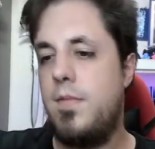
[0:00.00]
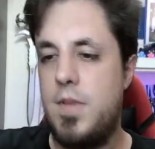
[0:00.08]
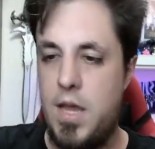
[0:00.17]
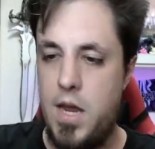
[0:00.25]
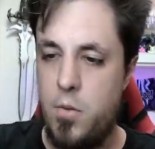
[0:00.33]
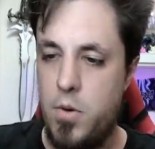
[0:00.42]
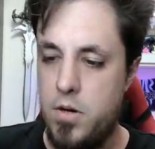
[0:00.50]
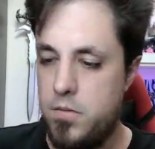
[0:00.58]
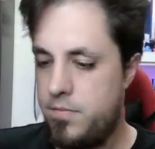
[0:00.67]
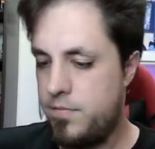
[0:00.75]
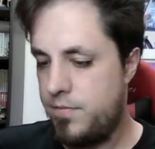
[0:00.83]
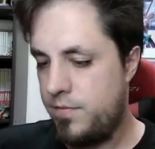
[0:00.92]
There we go.
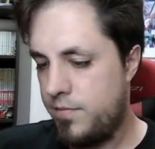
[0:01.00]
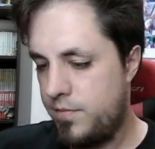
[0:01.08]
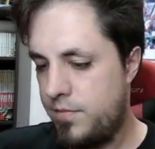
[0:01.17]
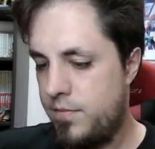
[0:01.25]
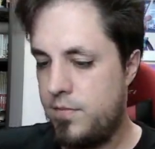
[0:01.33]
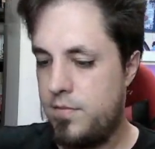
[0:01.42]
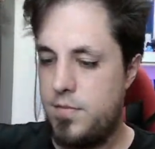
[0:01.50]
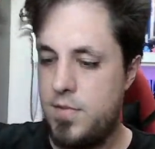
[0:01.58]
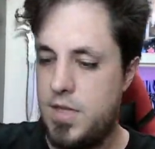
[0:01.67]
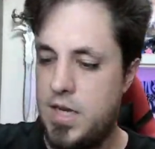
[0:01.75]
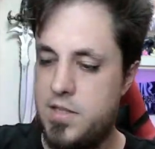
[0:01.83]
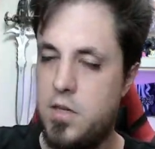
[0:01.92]

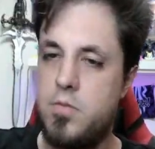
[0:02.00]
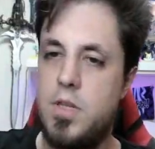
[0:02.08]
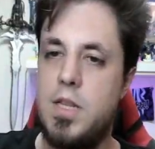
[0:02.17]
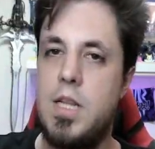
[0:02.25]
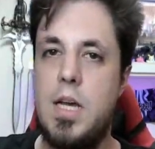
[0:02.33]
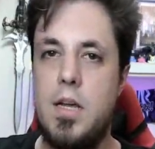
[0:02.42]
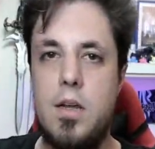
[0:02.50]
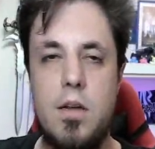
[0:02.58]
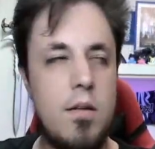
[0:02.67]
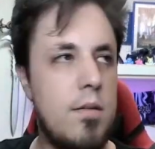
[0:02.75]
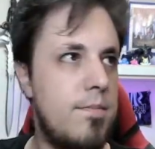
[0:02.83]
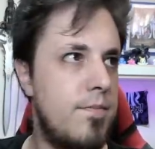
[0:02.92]
That's only like
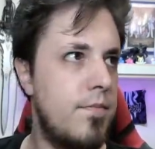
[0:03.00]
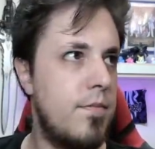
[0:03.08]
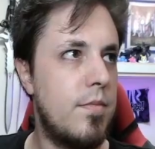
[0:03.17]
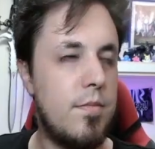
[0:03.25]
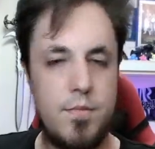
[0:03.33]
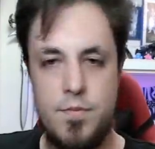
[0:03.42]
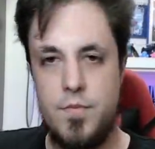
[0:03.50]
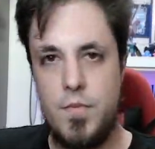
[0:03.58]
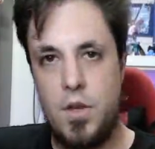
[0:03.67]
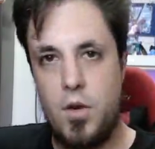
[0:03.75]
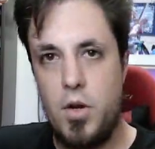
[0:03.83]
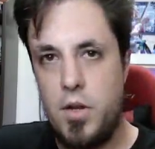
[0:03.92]

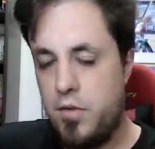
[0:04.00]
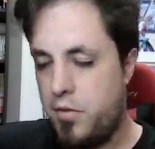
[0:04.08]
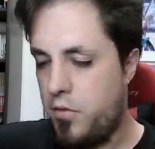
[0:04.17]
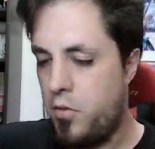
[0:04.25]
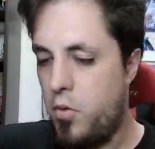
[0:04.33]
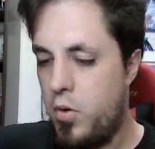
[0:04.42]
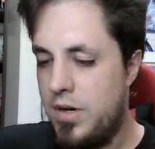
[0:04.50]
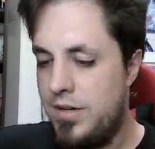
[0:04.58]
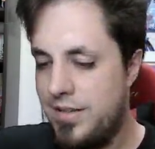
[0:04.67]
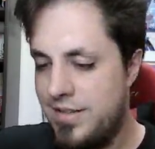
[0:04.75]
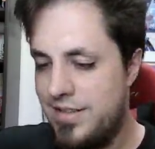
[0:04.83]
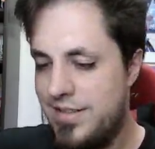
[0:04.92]
cutting through
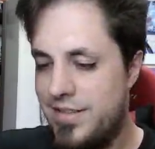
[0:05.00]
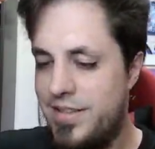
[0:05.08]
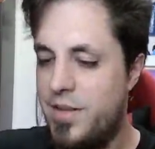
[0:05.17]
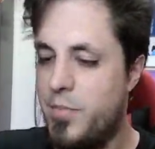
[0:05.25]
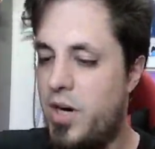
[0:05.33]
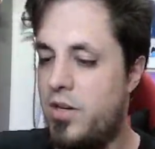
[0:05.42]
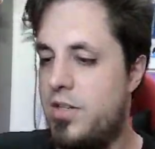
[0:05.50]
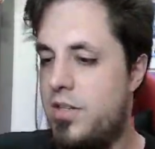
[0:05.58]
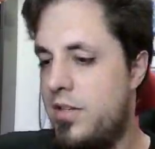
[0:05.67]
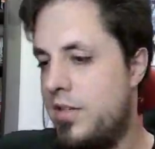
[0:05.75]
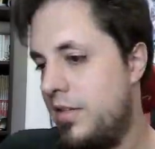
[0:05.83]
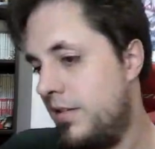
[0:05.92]
the box.
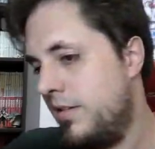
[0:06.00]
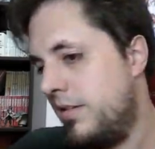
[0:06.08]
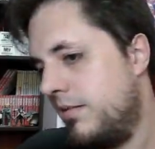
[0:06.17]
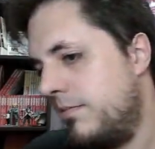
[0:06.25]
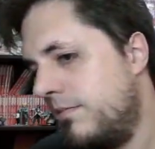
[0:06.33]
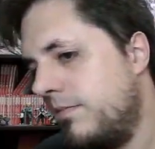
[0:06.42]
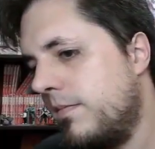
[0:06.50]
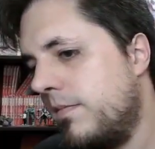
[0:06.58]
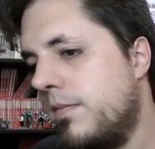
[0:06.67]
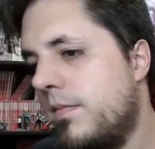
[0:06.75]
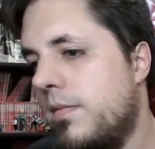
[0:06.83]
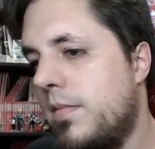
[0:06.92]

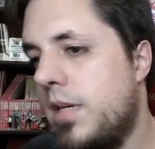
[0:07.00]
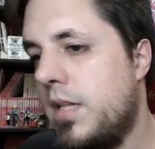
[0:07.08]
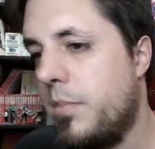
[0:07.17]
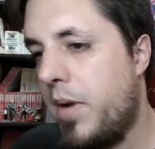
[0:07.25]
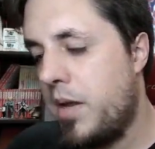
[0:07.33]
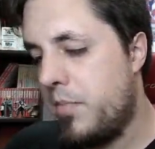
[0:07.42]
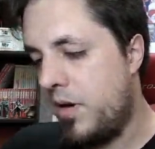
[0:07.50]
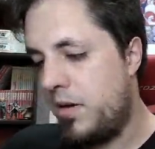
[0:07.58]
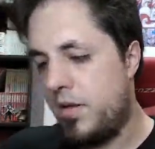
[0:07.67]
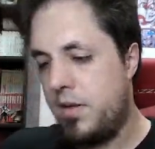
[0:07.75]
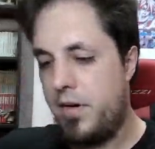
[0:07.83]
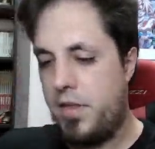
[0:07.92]
And a paper
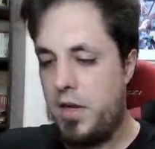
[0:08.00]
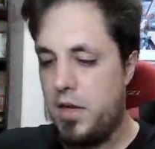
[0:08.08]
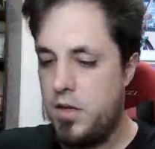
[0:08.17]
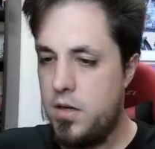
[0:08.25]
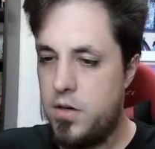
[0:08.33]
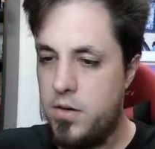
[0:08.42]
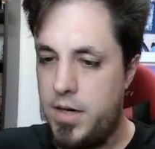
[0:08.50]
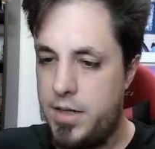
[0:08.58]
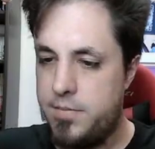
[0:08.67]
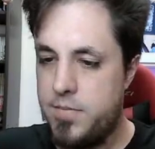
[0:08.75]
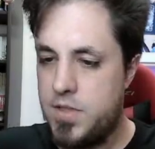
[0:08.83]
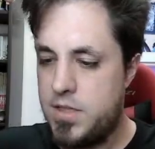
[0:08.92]
and a paper.
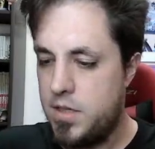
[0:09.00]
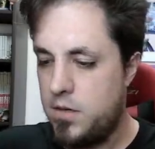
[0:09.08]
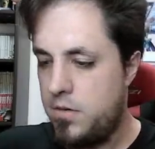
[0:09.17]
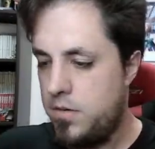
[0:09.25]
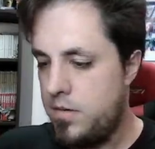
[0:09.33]
Right, so,